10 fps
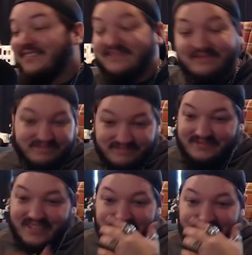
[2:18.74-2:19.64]
At, point, at
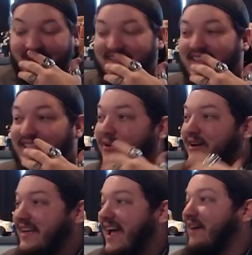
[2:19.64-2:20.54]
this point, we are. At this so.
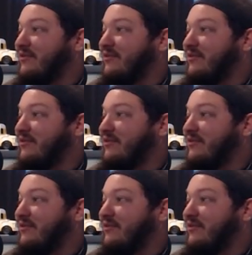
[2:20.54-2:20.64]
point, yeah.